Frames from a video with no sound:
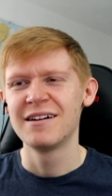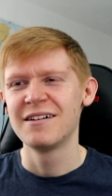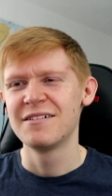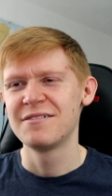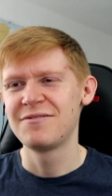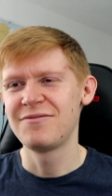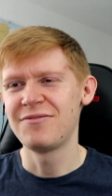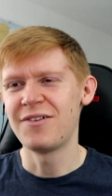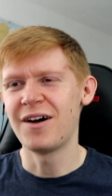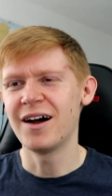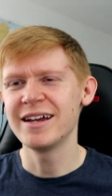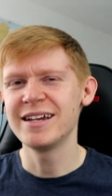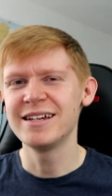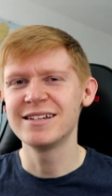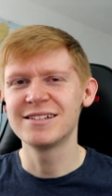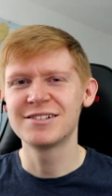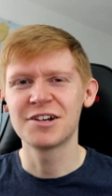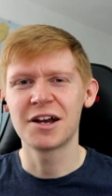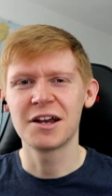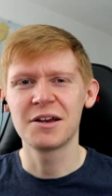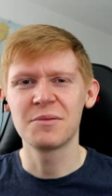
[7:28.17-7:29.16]

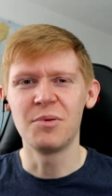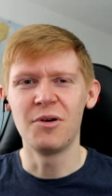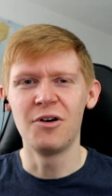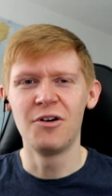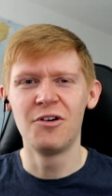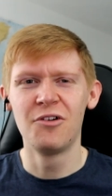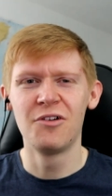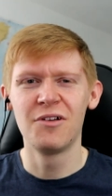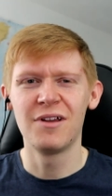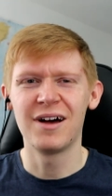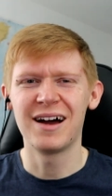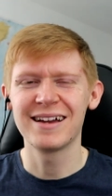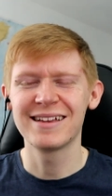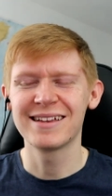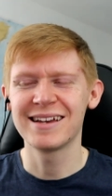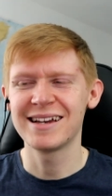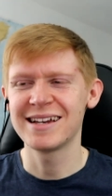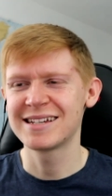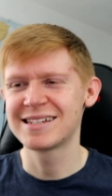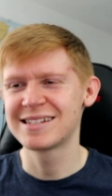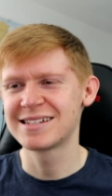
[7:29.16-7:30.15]
fight Jake Paul like
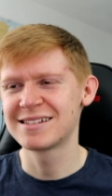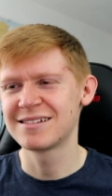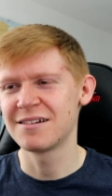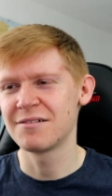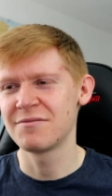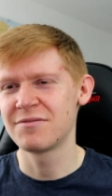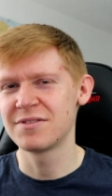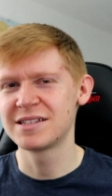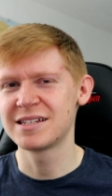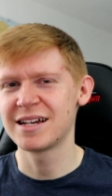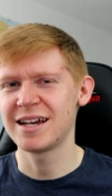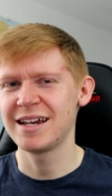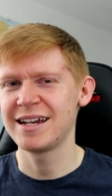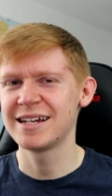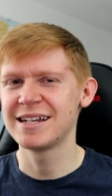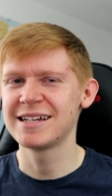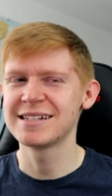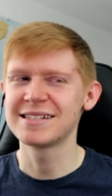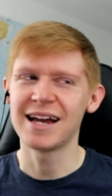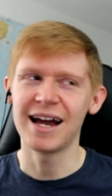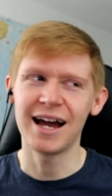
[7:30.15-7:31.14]
this for
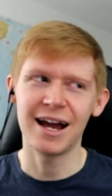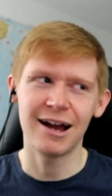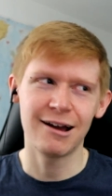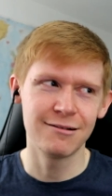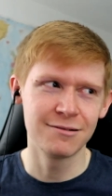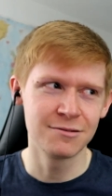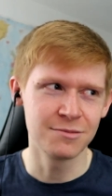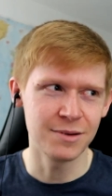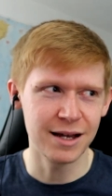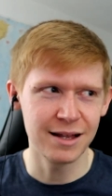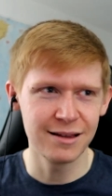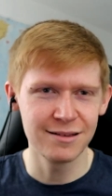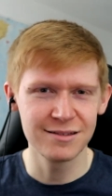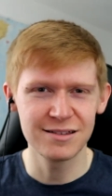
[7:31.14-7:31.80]
taking his hat as well?